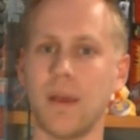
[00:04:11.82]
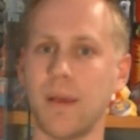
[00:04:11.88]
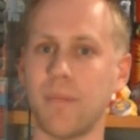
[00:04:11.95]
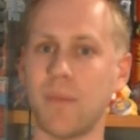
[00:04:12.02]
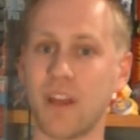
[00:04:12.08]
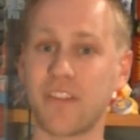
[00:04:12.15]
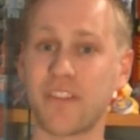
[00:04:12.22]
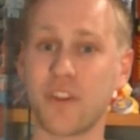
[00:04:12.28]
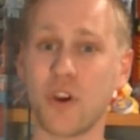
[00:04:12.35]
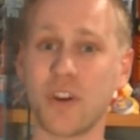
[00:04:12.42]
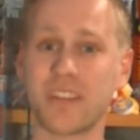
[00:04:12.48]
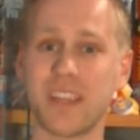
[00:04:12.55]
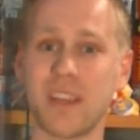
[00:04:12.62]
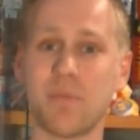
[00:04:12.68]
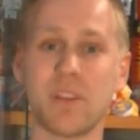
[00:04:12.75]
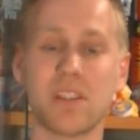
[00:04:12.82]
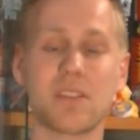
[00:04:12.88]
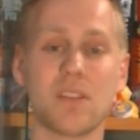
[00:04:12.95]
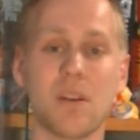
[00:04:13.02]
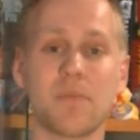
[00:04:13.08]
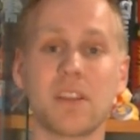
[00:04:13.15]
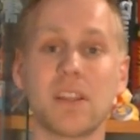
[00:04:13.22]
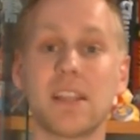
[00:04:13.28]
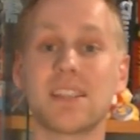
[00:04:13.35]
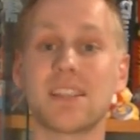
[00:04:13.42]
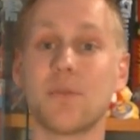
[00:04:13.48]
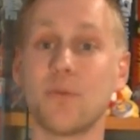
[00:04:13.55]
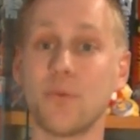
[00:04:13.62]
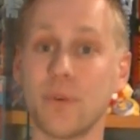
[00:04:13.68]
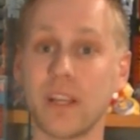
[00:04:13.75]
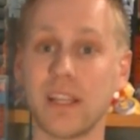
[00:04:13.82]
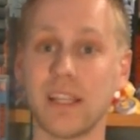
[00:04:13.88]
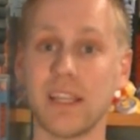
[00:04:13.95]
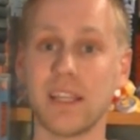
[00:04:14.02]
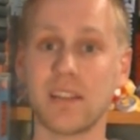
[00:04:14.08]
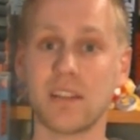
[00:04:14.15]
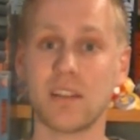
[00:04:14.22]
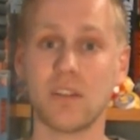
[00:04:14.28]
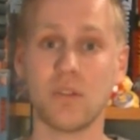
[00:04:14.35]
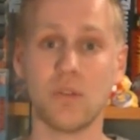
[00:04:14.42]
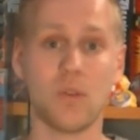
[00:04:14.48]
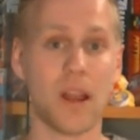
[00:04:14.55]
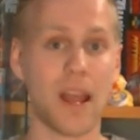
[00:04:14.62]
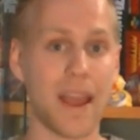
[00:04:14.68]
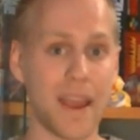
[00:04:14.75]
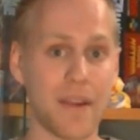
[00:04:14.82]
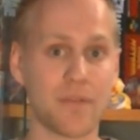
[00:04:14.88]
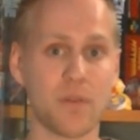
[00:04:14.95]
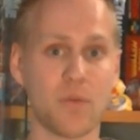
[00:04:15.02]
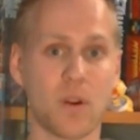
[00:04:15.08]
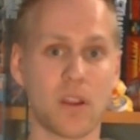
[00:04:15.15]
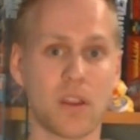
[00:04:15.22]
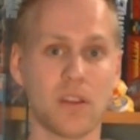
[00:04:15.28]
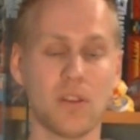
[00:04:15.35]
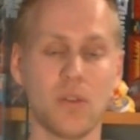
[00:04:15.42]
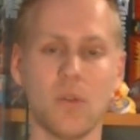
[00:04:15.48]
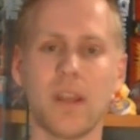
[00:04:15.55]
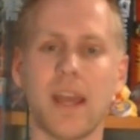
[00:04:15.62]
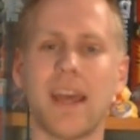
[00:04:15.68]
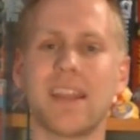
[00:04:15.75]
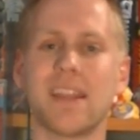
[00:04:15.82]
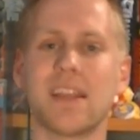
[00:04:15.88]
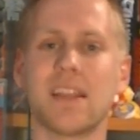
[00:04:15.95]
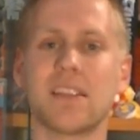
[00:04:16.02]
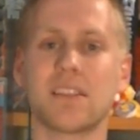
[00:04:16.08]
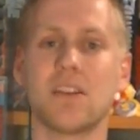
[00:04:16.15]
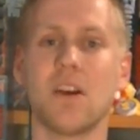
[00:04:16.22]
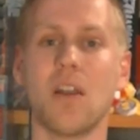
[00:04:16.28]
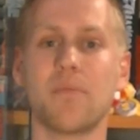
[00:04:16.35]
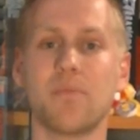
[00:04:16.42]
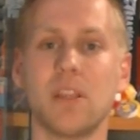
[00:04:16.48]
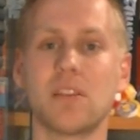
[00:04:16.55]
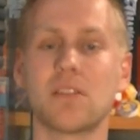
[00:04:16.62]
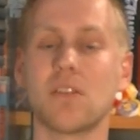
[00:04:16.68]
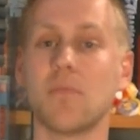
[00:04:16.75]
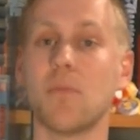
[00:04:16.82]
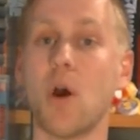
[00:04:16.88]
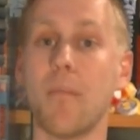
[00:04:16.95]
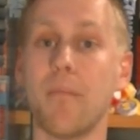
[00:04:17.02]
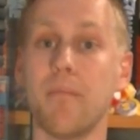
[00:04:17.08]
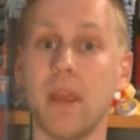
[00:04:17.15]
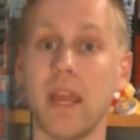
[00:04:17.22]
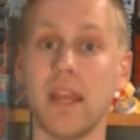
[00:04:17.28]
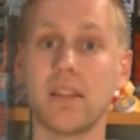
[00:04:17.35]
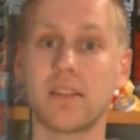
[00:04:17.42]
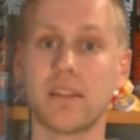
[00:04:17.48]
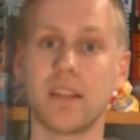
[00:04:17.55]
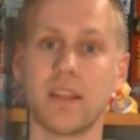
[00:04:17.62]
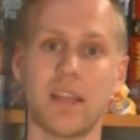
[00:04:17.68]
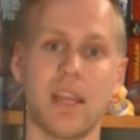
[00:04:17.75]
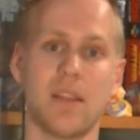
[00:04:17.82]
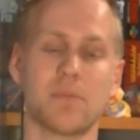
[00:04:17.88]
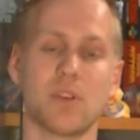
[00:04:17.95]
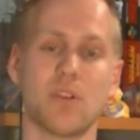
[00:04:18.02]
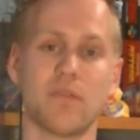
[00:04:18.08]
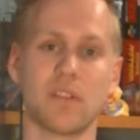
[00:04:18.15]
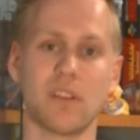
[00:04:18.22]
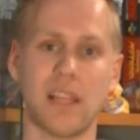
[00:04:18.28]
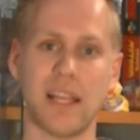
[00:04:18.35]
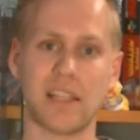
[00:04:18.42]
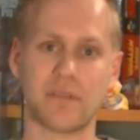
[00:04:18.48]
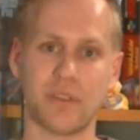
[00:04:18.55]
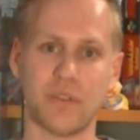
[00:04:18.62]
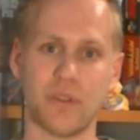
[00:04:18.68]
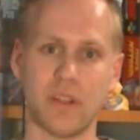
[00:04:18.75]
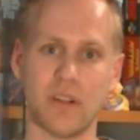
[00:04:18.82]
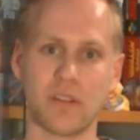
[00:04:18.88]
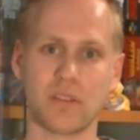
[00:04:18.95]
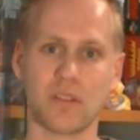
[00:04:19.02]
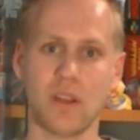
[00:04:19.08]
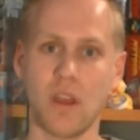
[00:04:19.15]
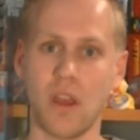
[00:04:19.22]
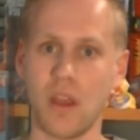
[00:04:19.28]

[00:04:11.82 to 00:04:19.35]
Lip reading: My third tip is something that's really easy to do. Everyone can do it and it's got me some amazing games over the last few years.